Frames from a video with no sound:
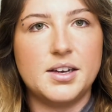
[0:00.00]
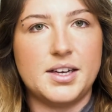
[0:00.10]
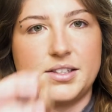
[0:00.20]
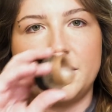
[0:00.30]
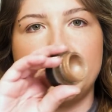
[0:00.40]

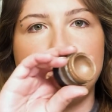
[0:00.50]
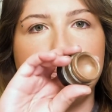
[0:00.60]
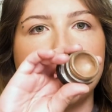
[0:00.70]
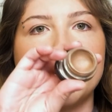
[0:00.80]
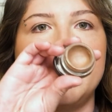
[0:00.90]
is a
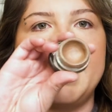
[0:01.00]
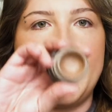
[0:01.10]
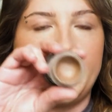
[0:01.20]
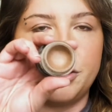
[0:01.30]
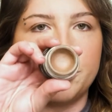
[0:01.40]
super
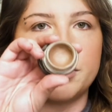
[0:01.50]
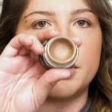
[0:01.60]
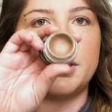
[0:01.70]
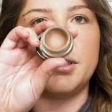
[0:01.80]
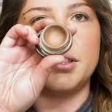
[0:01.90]

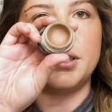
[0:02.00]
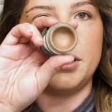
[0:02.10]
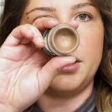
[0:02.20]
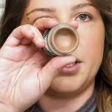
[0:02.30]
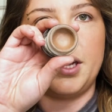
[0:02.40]
natural
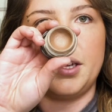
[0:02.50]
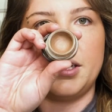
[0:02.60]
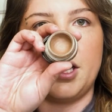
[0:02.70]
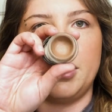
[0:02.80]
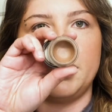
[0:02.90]
looking
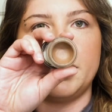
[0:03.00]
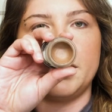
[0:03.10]
color.